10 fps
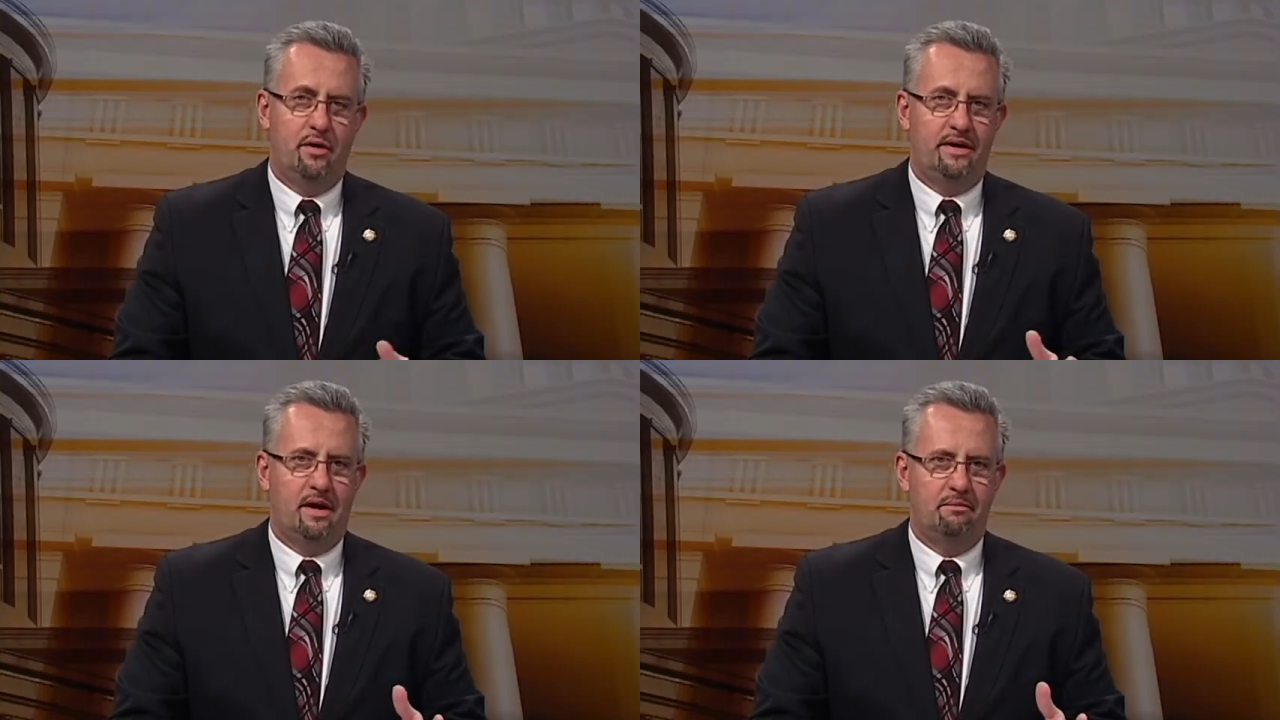
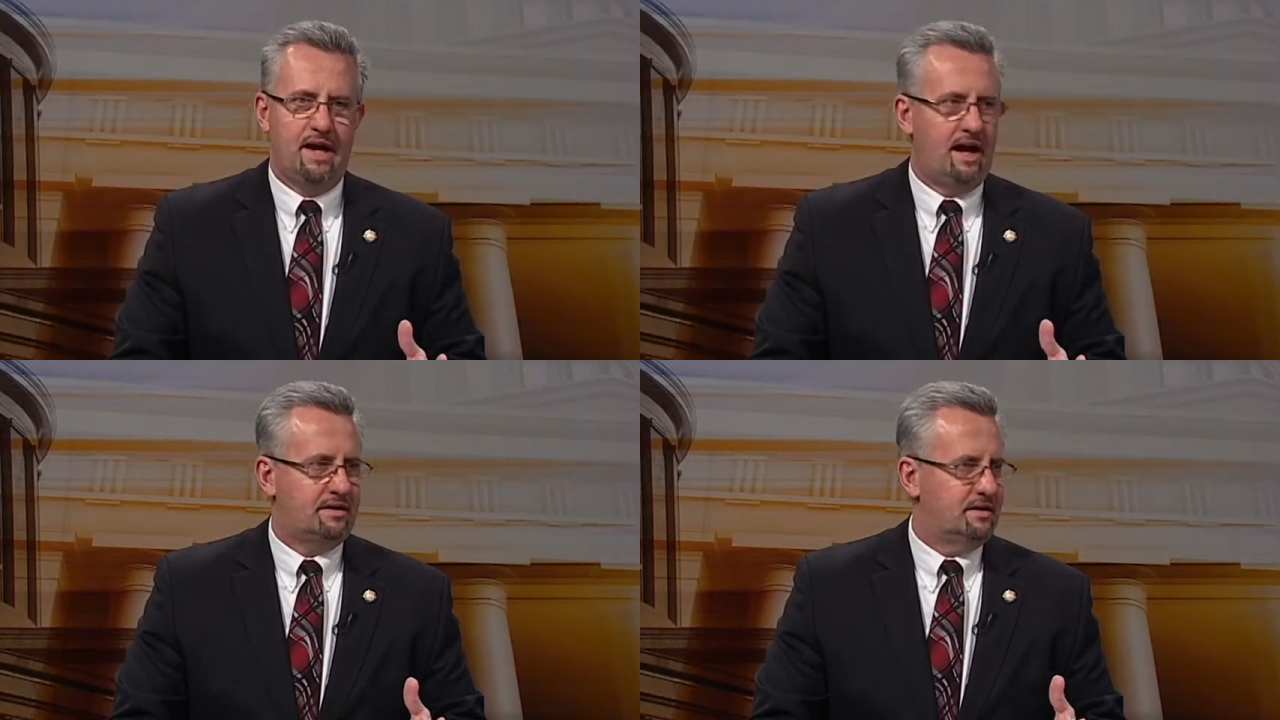income
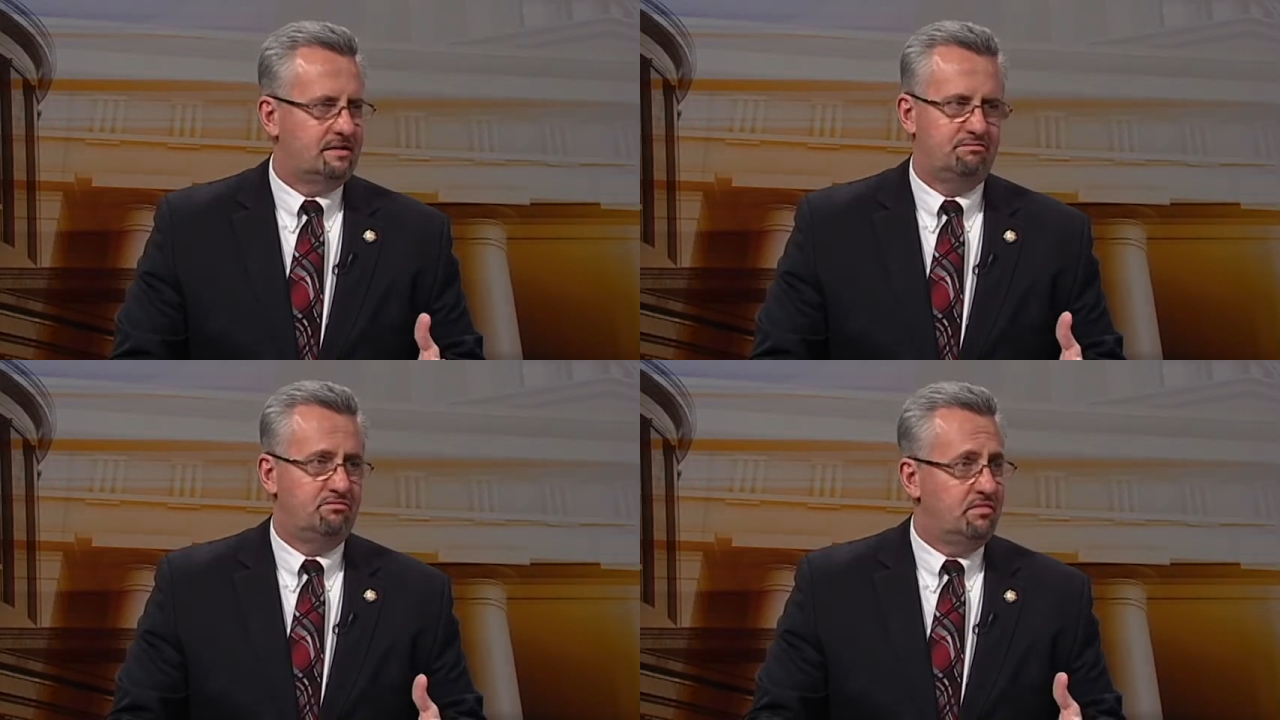
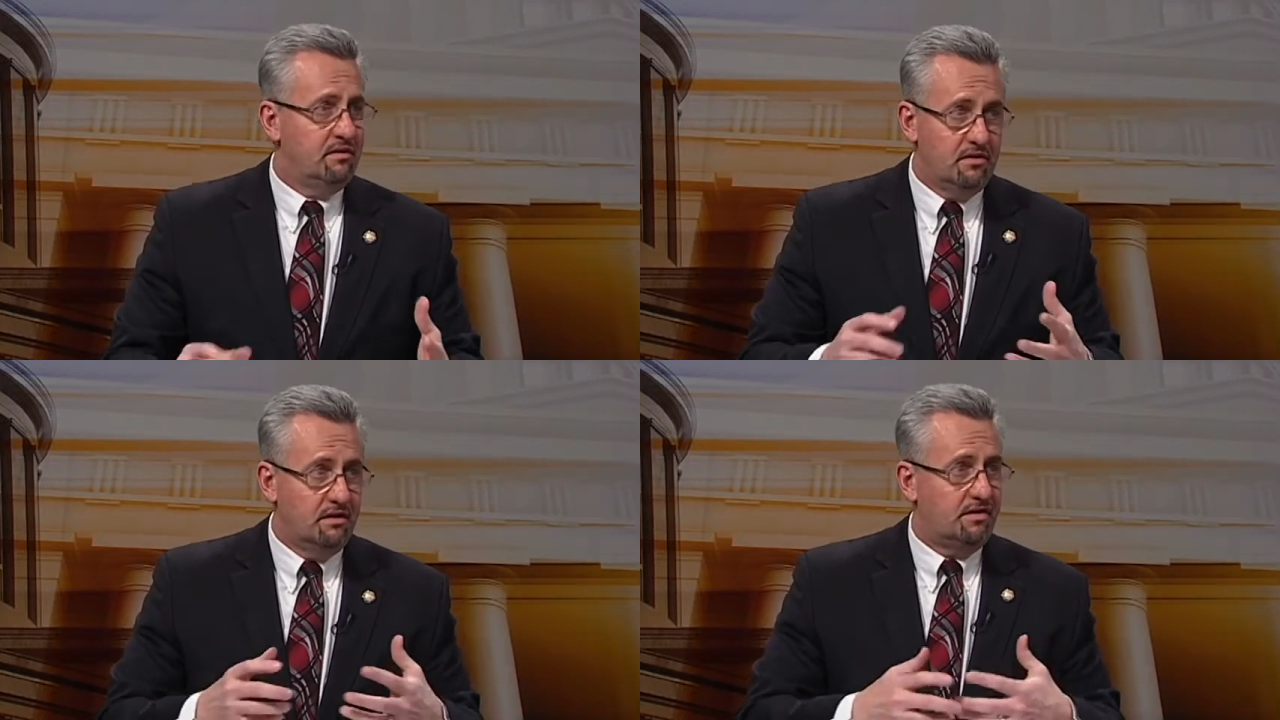taxes,
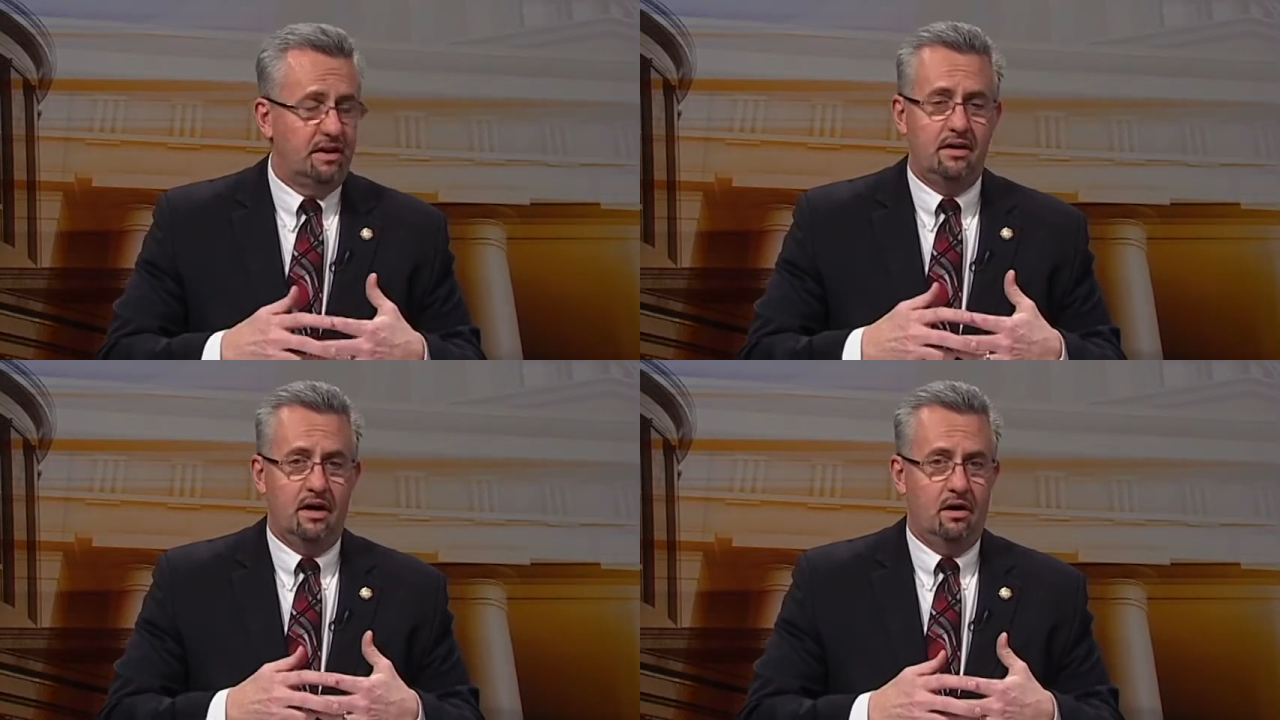
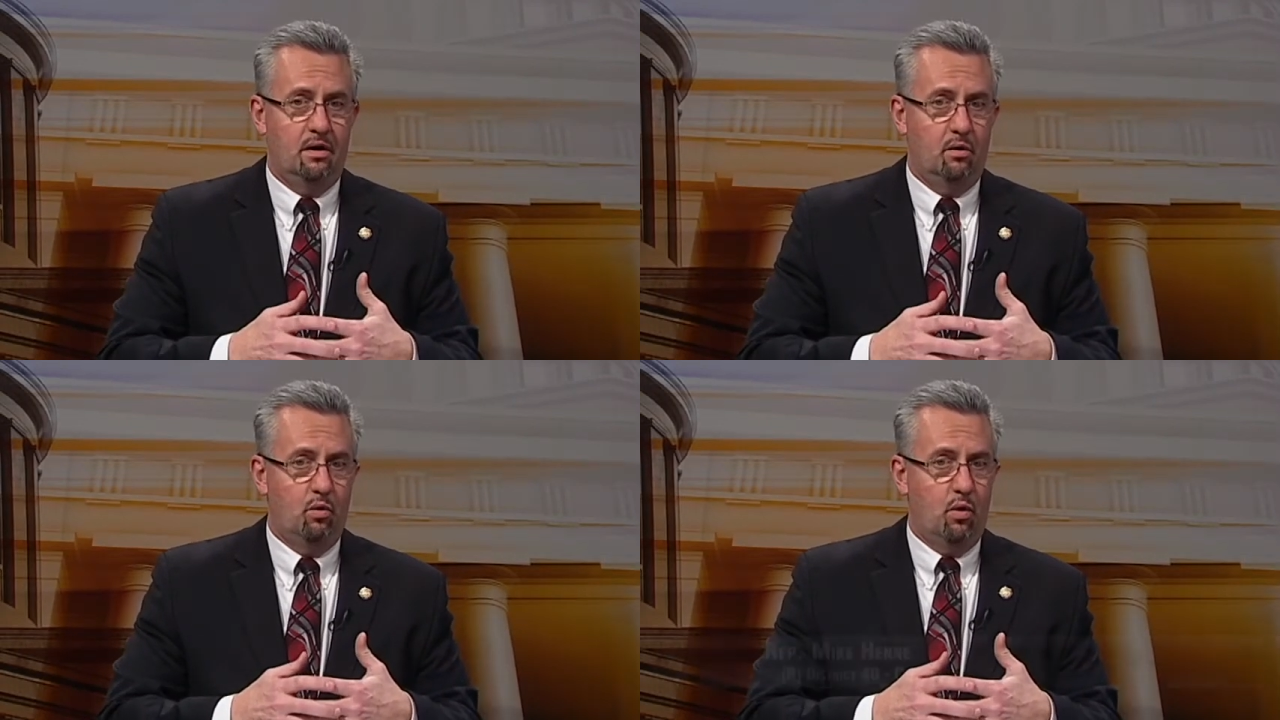
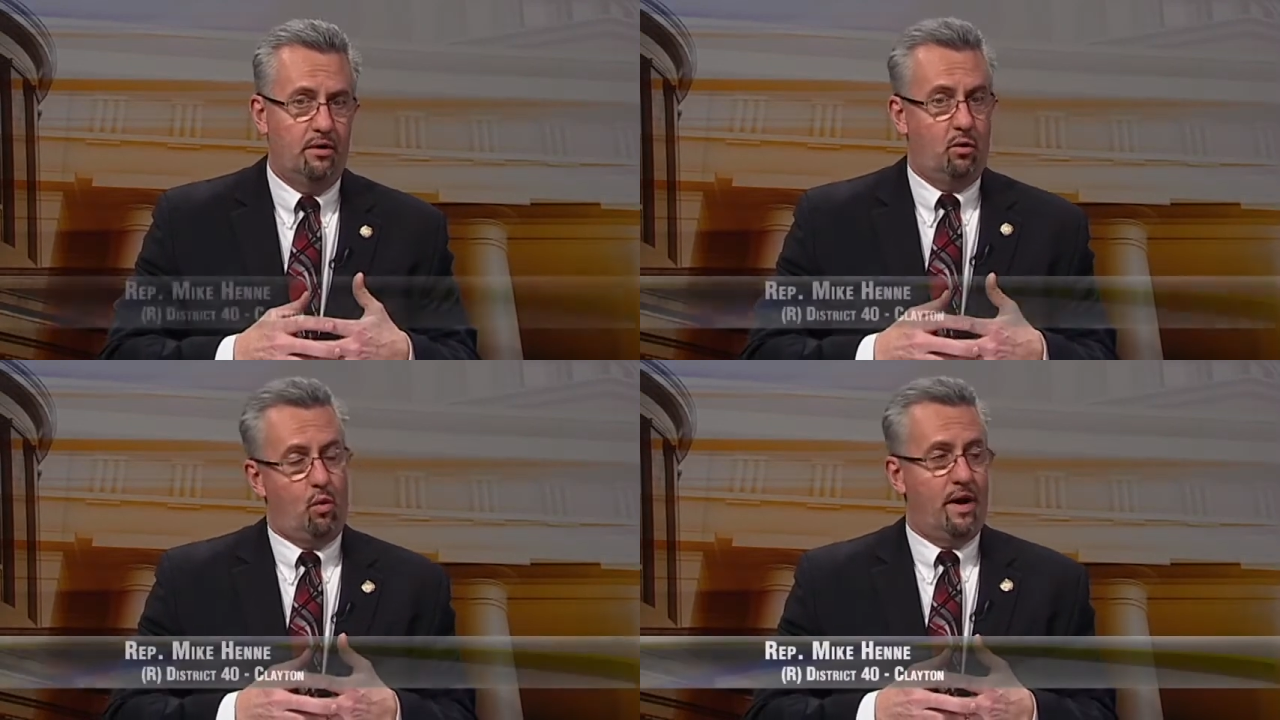
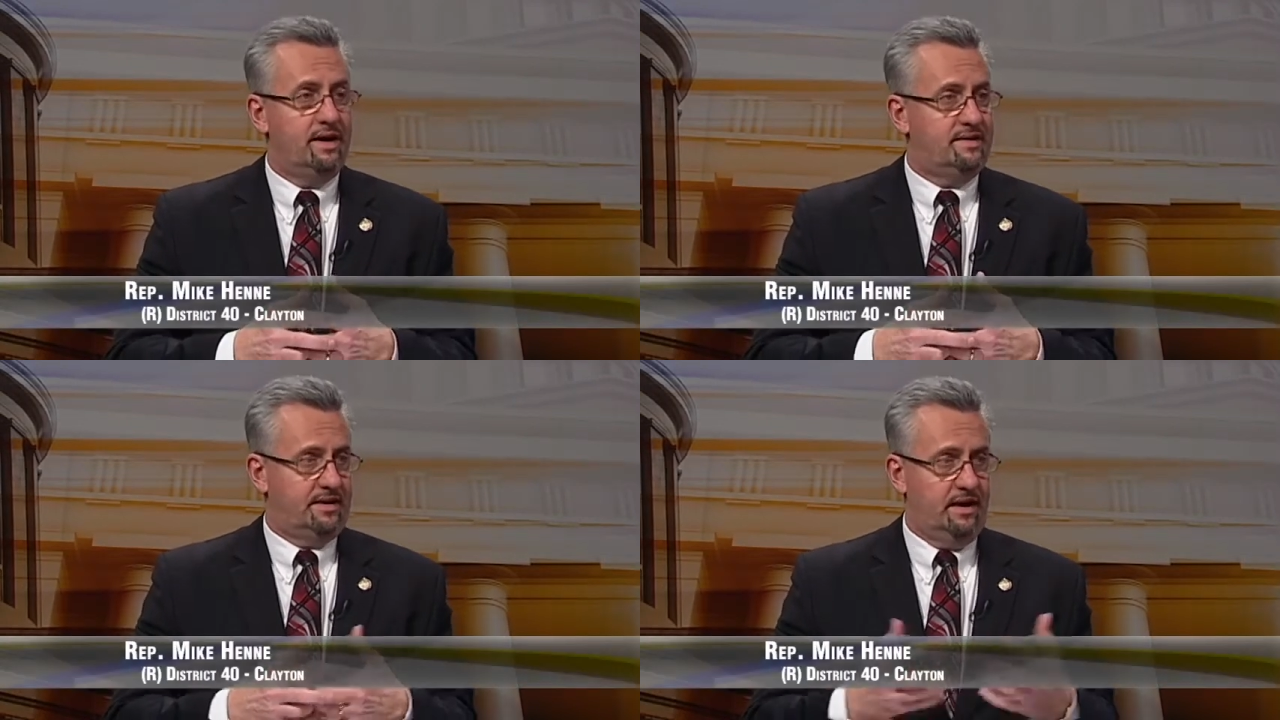one of the
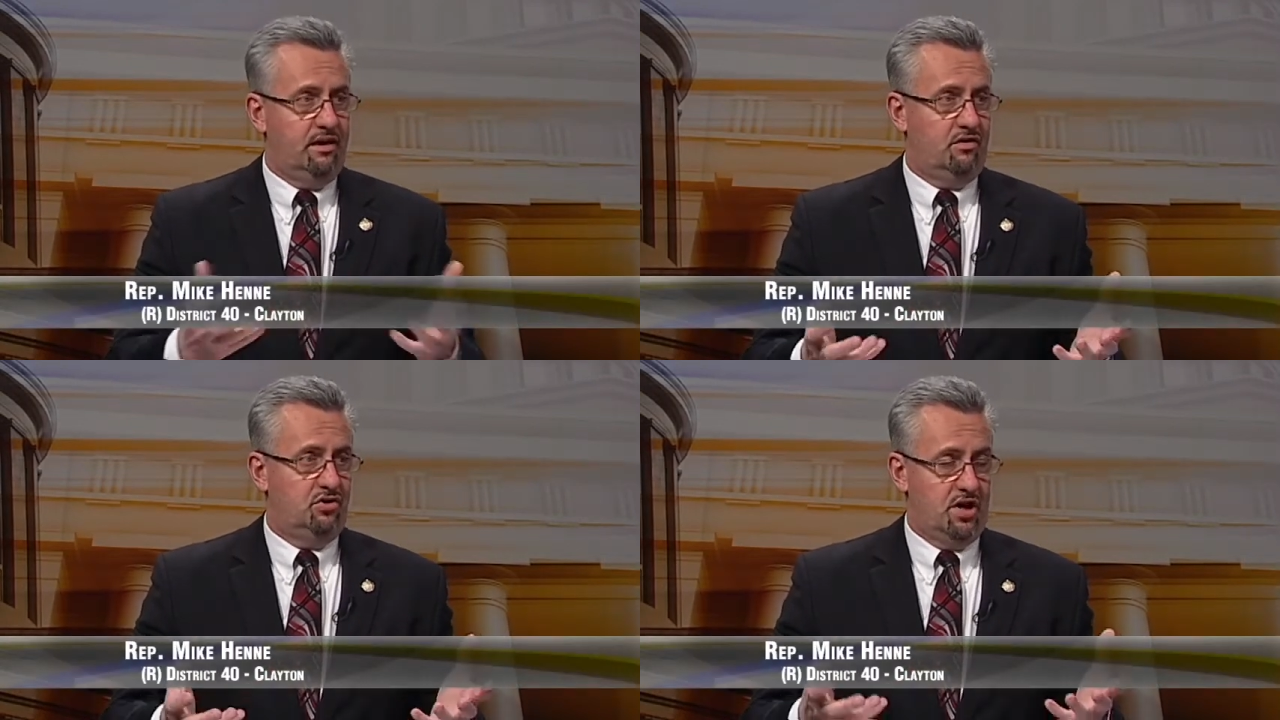ways
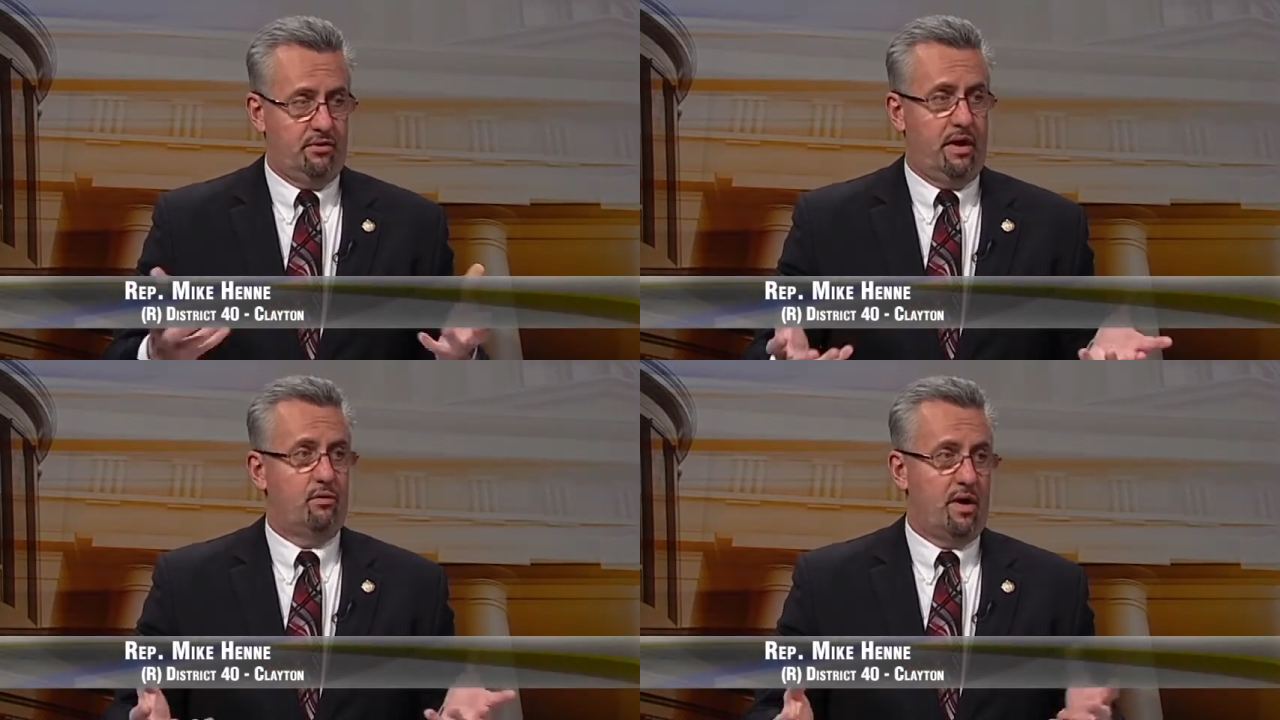cities
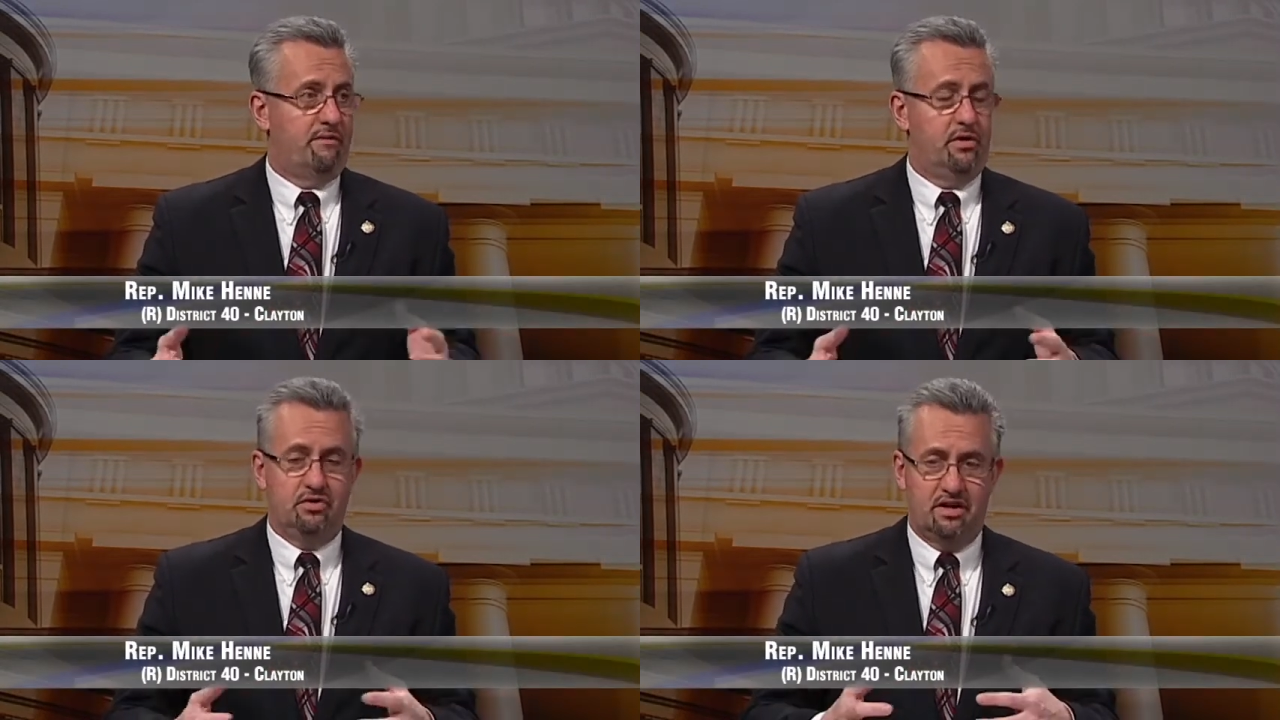generate revenue.